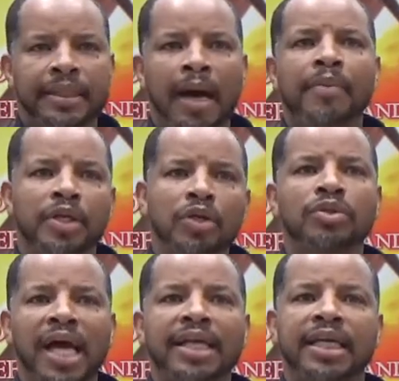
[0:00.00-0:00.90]
I'm going to use
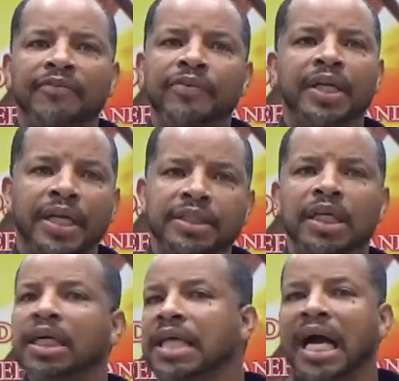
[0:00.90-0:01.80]
that definition
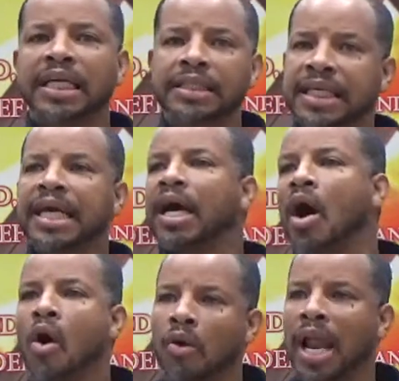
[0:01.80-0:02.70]
because I can dig a
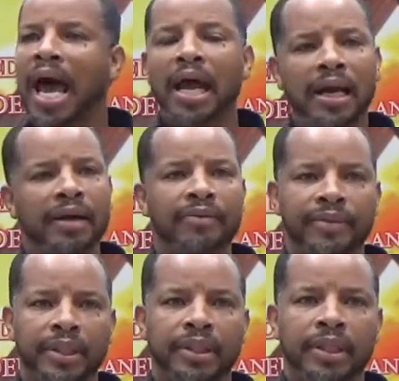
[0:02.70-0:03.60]
whole lot out of it.